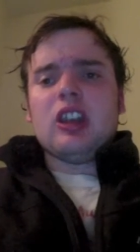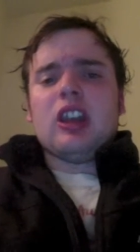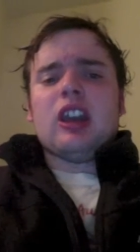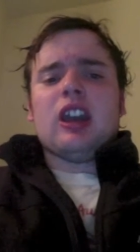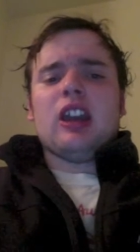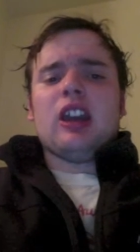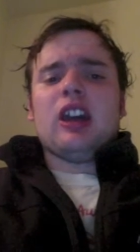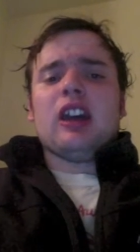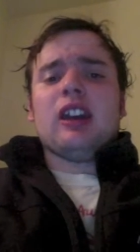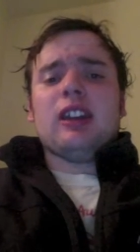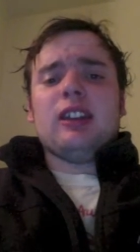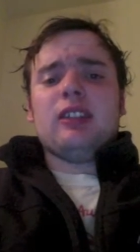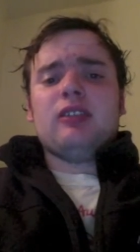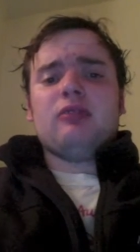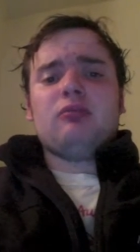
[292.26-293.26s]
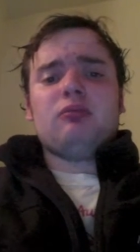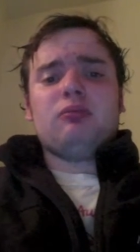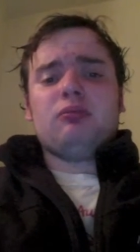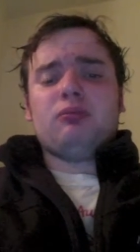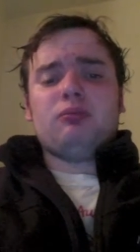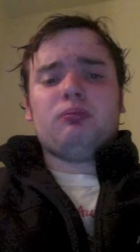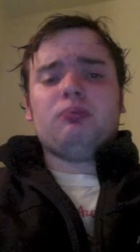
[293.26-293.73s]
And I,
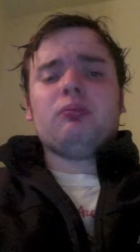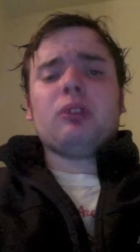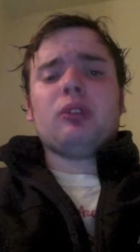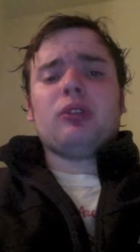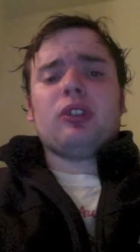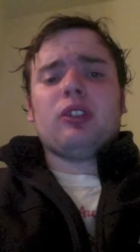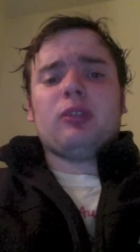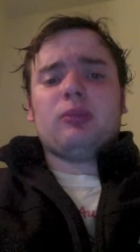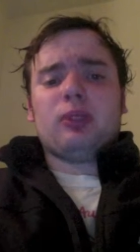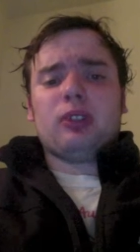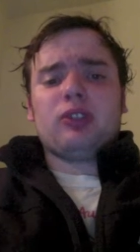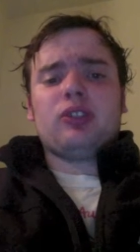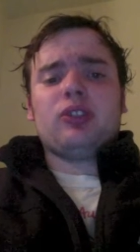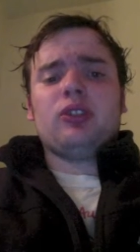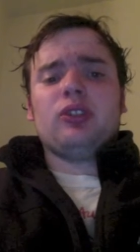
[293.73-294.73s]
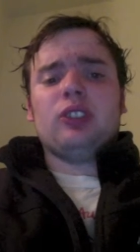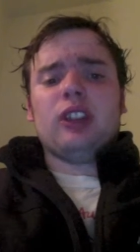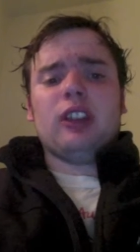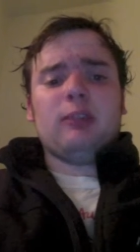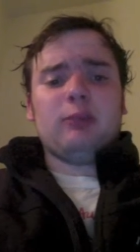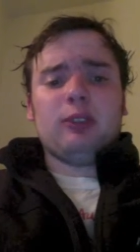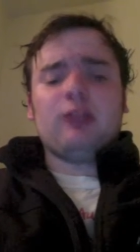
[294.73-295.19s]
both on a personal
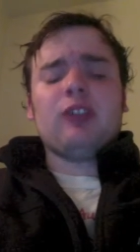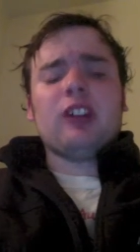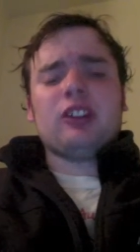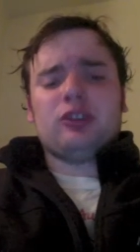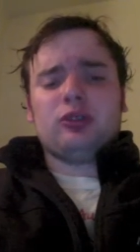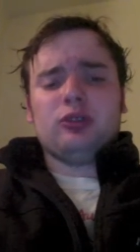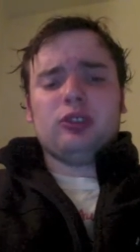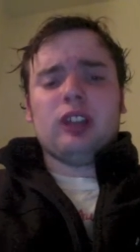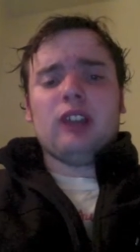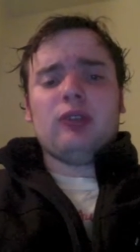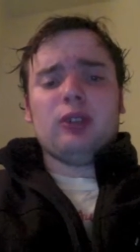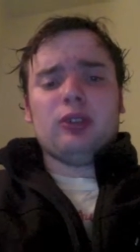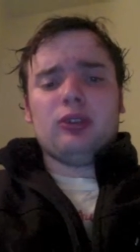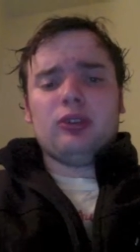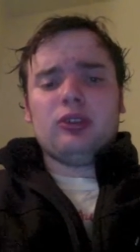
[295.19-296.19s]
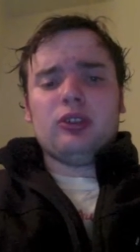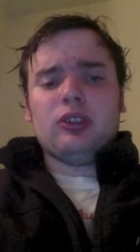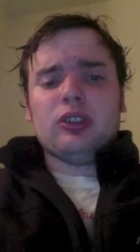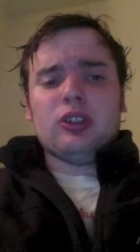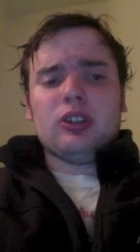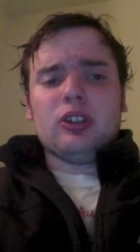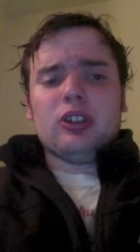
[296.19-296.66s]
and professional level,
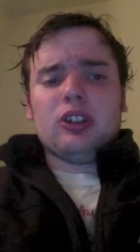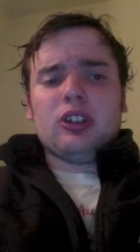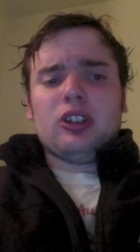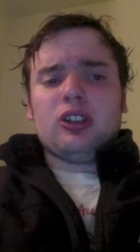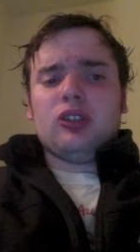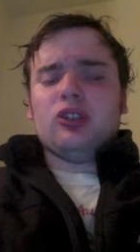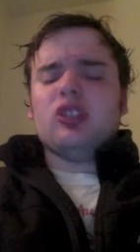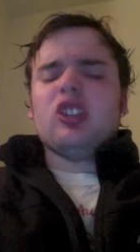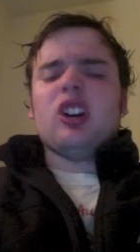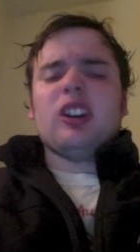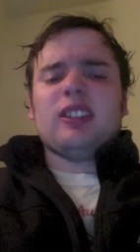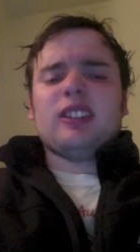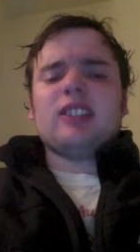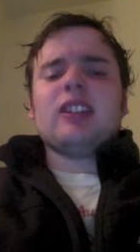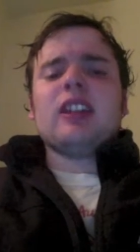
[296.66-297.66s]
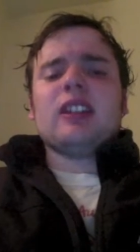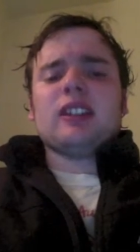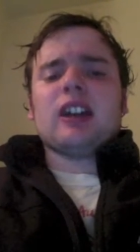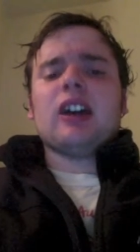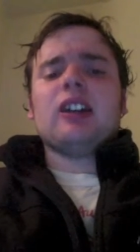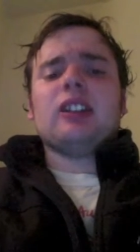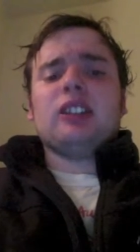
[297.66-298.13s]
could not sit
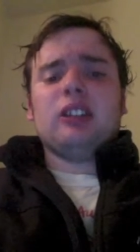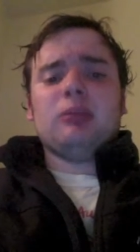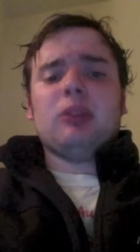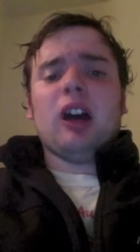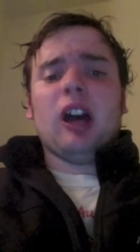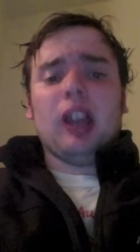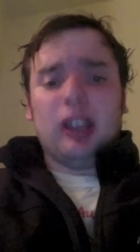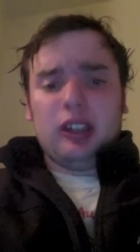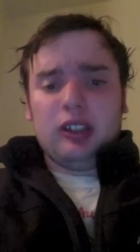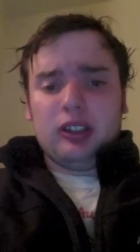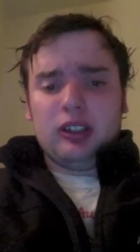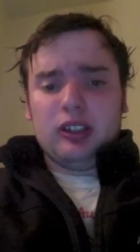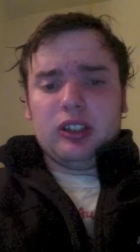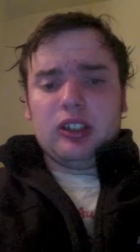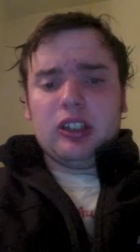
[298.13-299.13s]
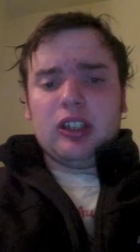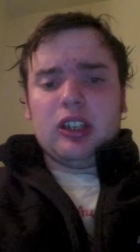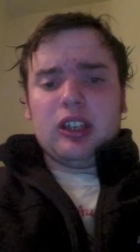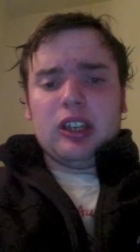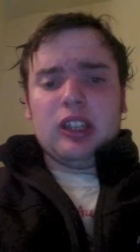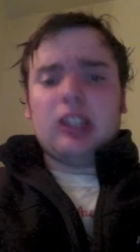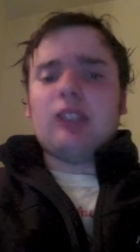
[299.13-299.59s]
idly by
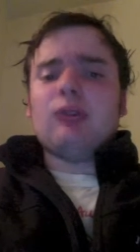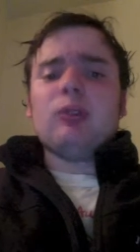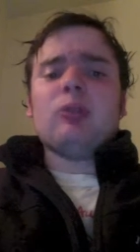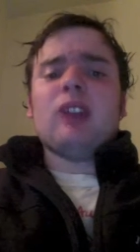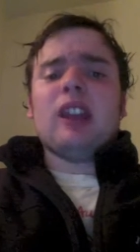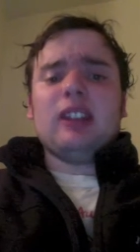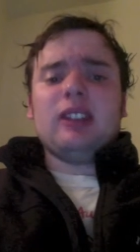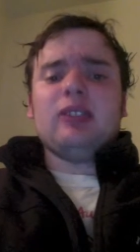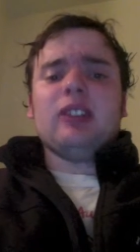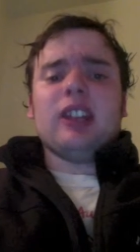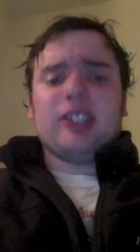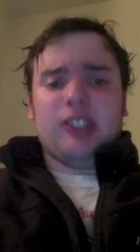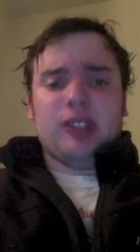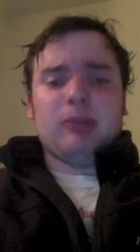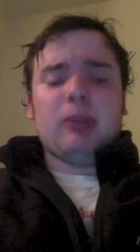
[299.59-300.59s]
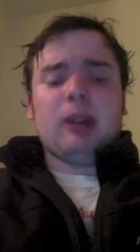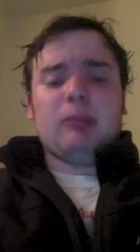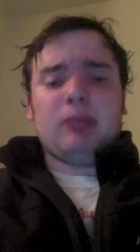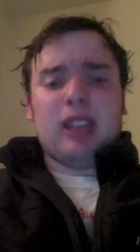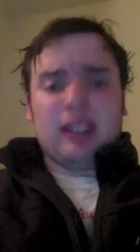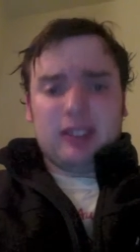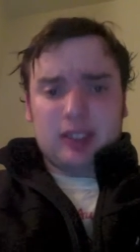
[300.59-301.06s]
and give you any less than my
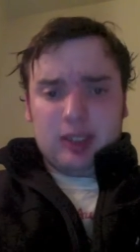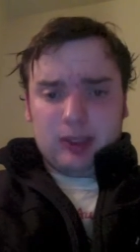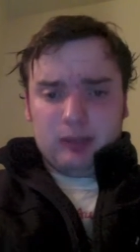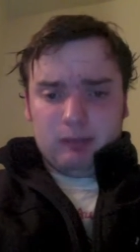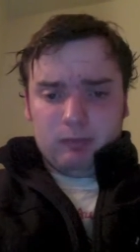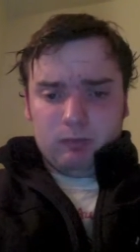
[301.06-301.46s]
best.